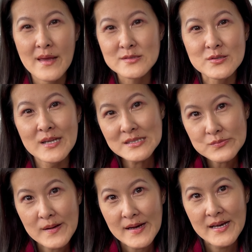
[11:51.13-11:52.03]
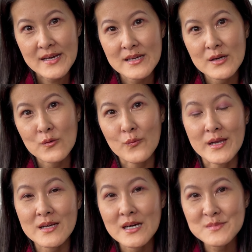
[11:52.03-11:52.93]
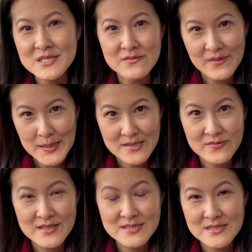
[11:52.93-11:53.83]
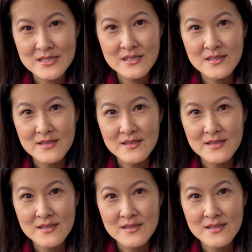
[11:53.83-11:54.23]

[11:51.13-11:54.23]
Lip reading: So that's why when it comes to manifesting,